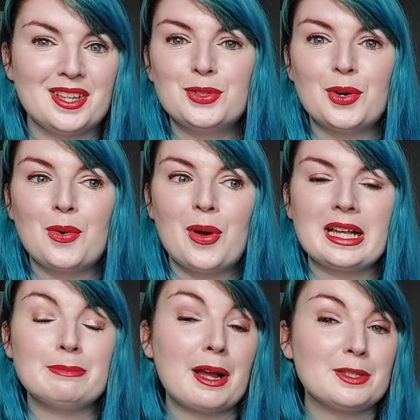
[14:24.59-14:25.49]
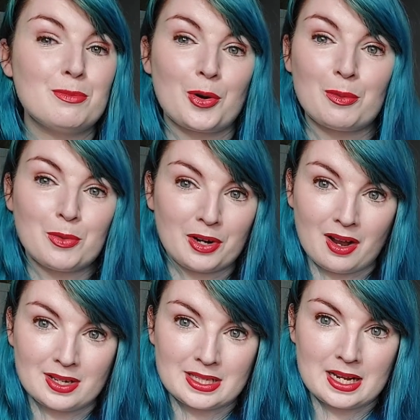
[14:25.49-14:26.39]
so expect more and more
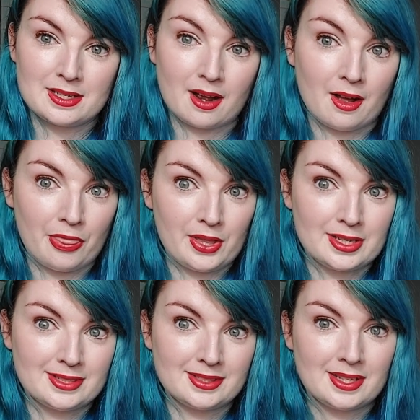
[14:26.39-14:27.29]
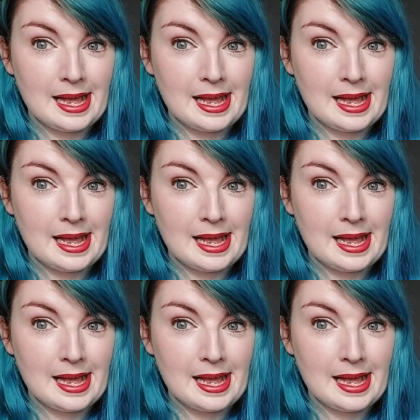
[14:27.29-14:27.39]
content on this